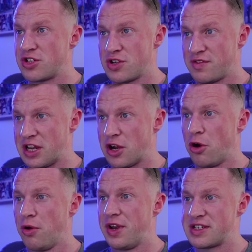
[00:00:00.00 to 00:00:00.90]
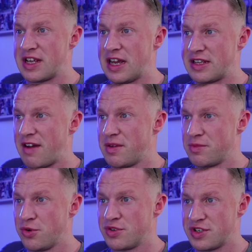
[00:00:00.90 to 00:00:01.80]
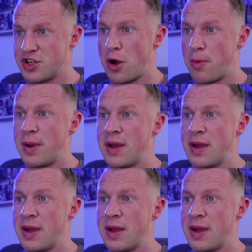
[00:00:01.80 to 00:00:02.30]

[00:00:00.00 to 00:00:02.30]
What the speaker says: obviously gold dust, I like to have them towards the top.